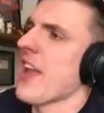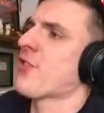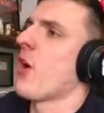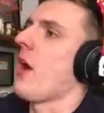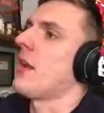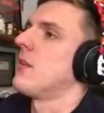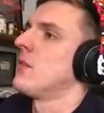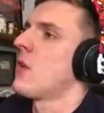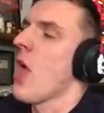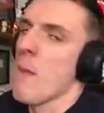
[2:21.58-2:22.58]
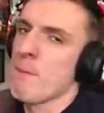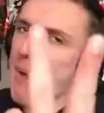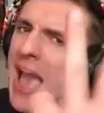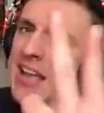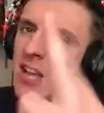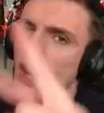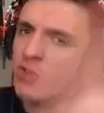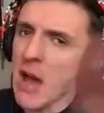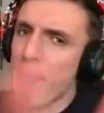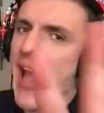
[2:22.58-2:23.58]
what I thought! Back
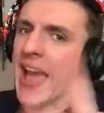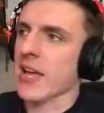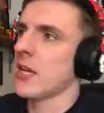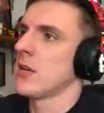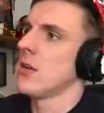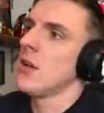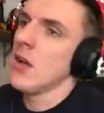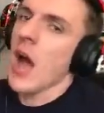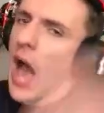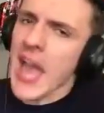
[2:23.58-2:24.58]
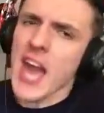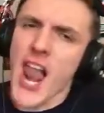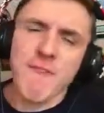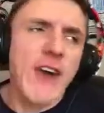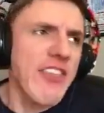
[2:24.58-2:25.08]
to back! I gotta